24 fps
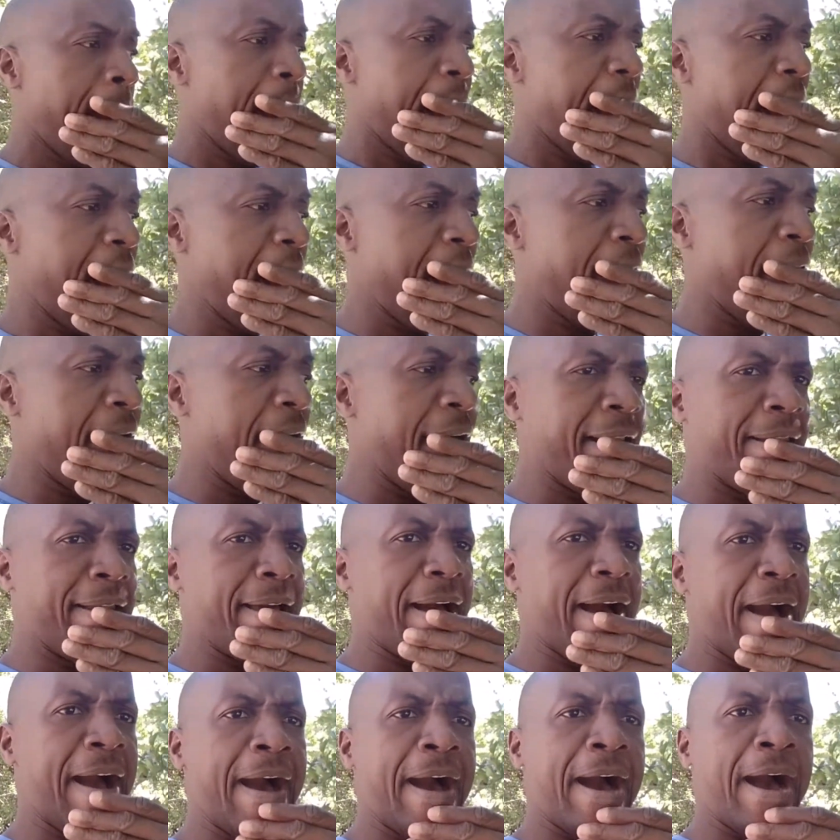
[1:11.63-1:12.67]
And
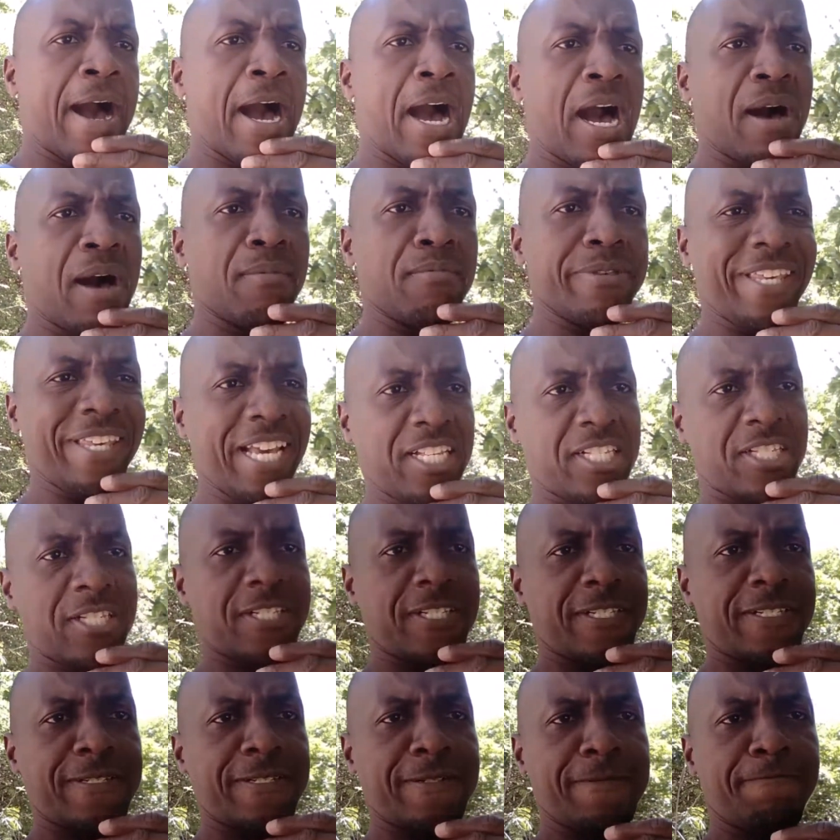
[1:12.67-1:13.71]

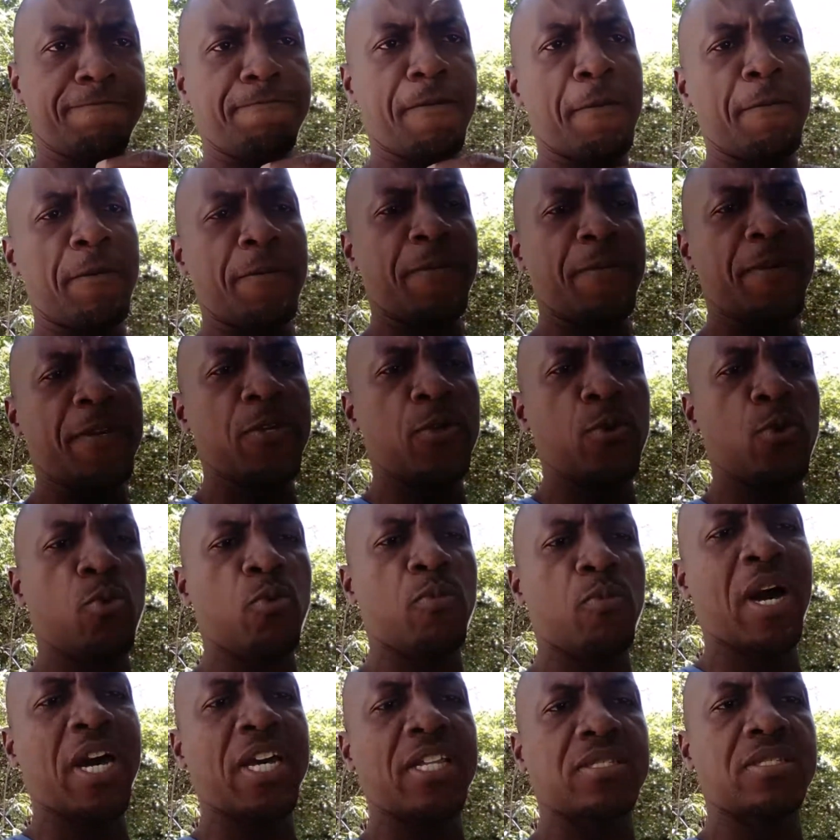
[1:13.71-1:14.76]
yes, probably you
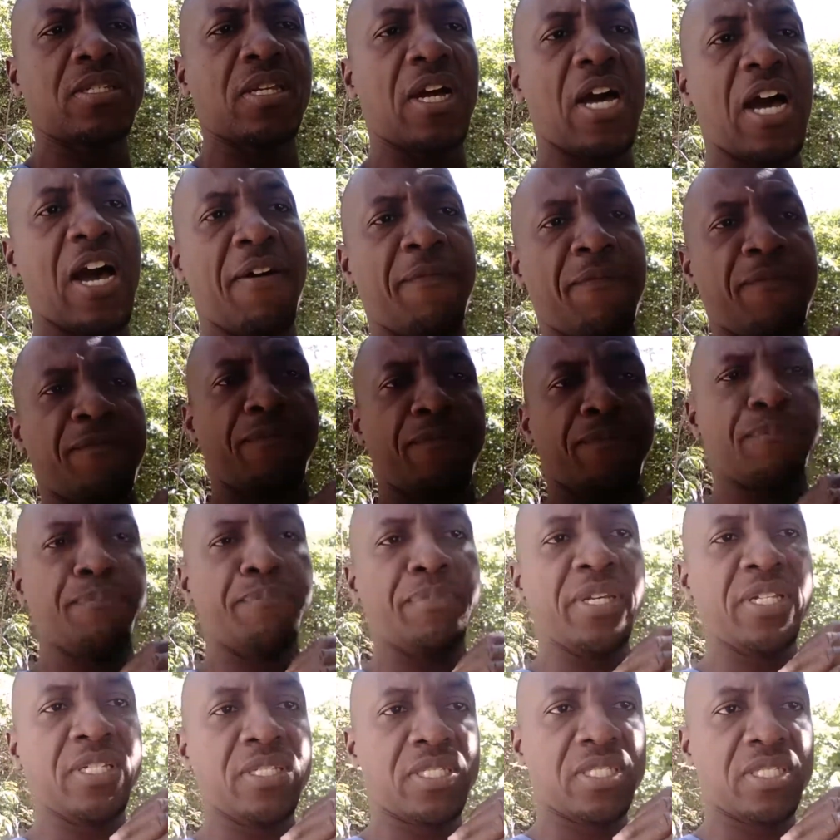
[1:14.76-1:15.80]
might have
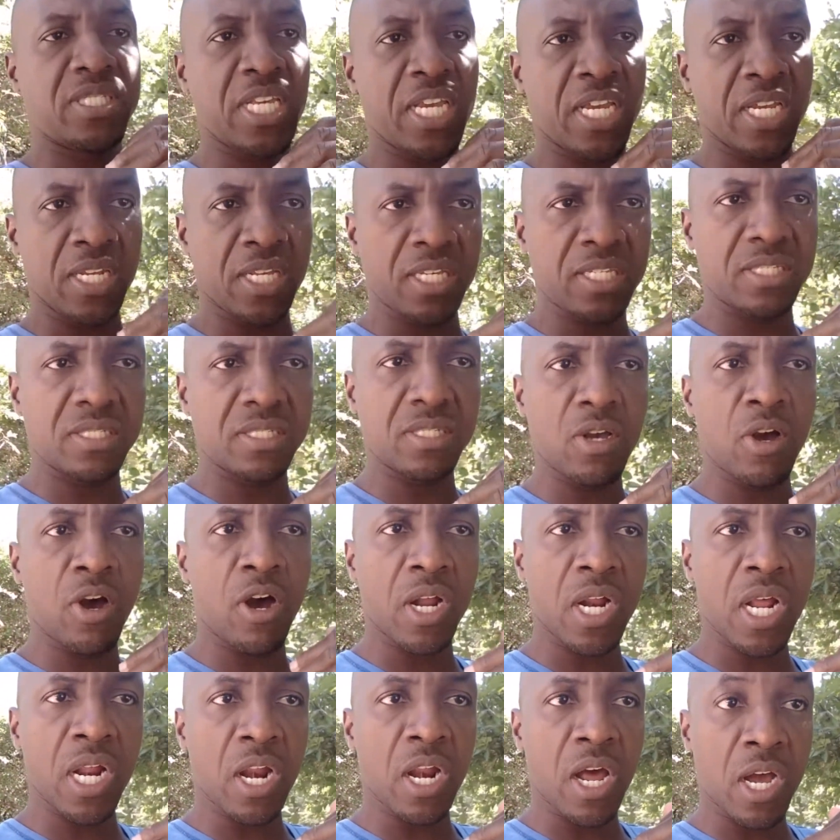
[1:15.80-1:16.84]
been saying this
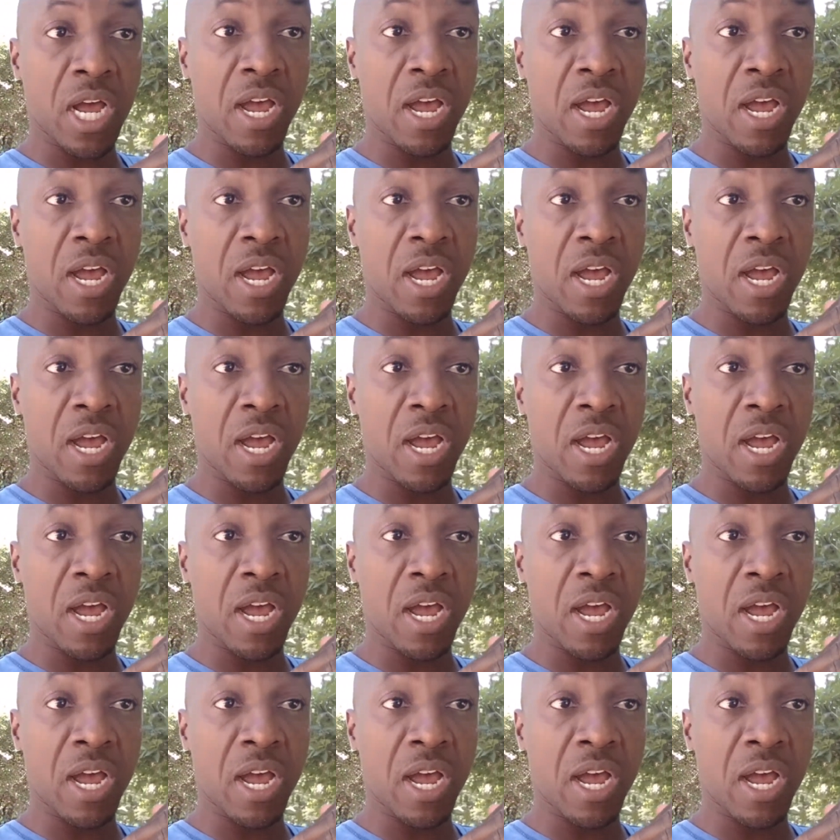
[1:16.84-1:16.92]
all along.